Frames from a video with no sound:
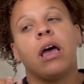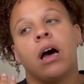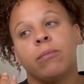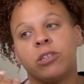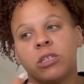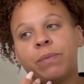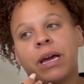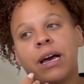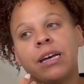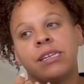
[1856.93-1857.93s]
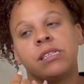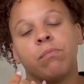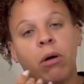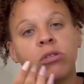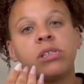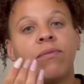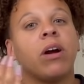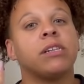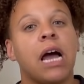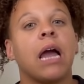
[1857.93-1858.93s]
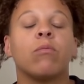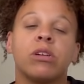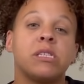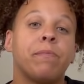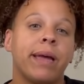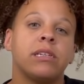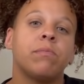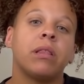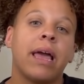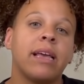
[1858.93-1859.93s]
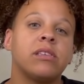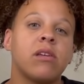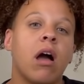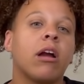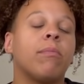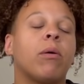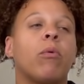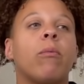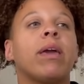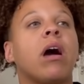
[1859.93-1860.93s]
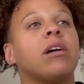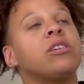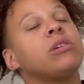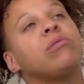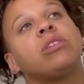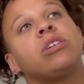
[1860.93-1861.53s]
um, just because most of our time was spent playing soccer. But when we got to, it was